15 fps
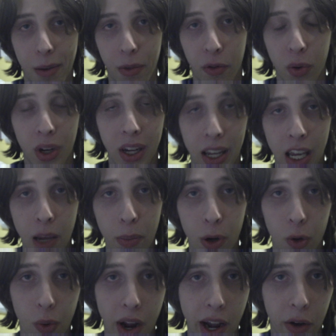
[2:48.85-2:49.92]
If we can keep
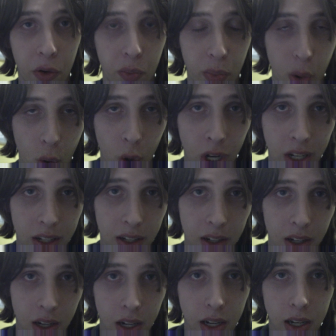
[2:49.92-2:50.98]
it around
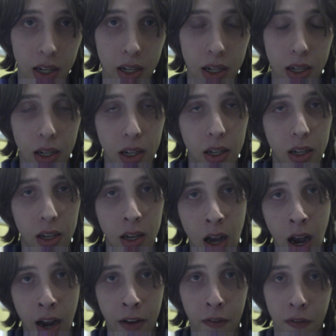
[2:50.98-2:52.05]

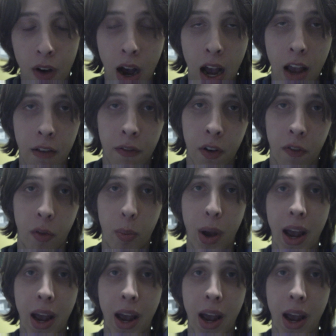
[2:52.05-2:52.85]
0.95 of a